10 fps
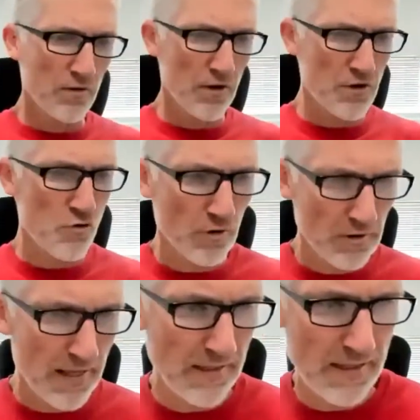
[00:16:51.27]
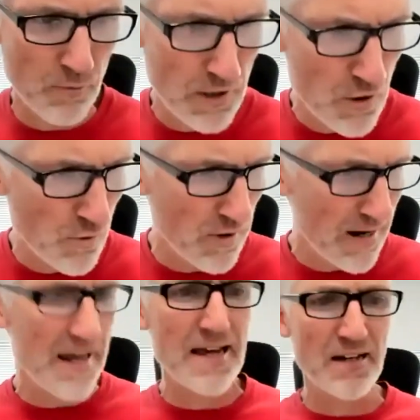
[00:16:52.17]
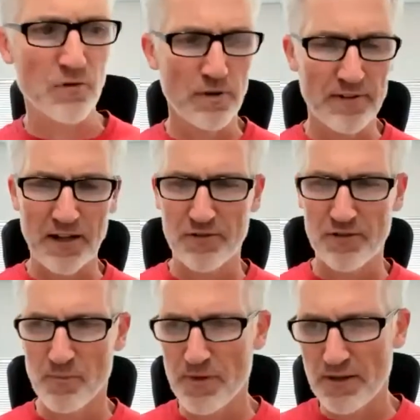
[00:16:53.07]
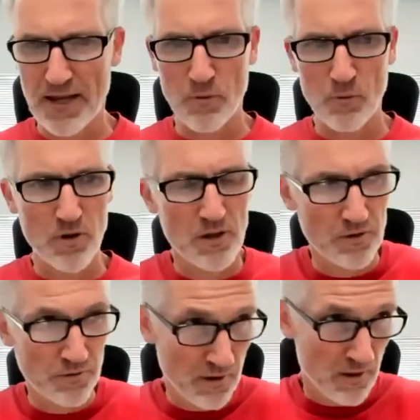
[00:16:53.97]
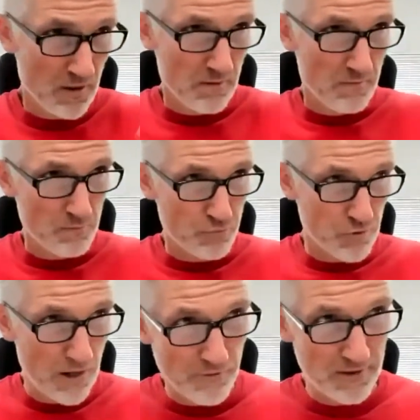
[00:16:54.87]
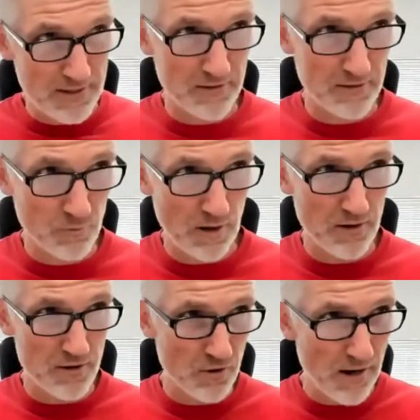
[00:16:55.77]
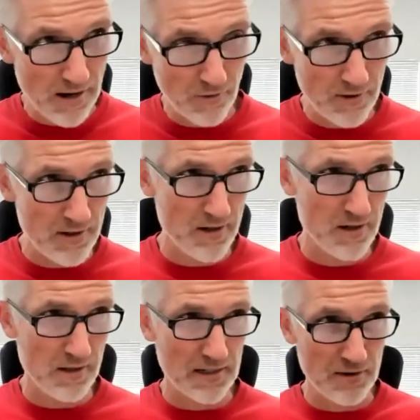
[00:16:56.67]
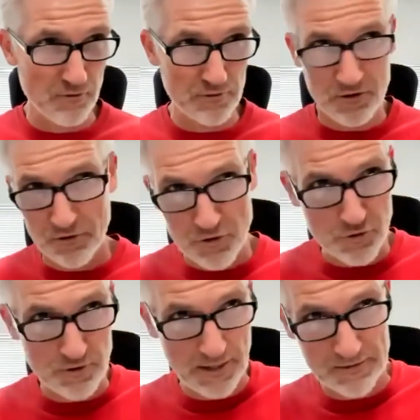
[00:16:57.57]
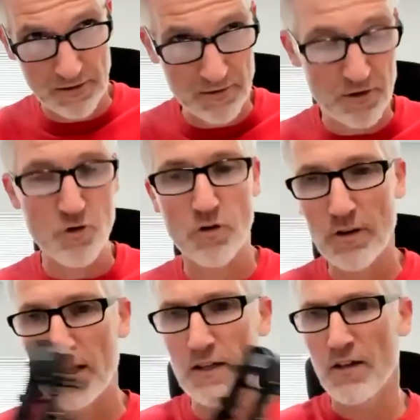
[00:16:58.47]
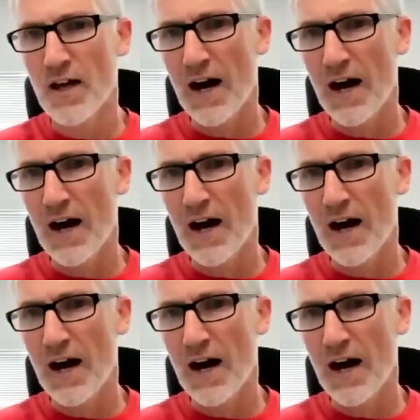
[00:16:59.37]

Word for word: the ukulele. When you were eight, was that something that was prevalent around your area? Like it was just you, right. like the, the ukulele.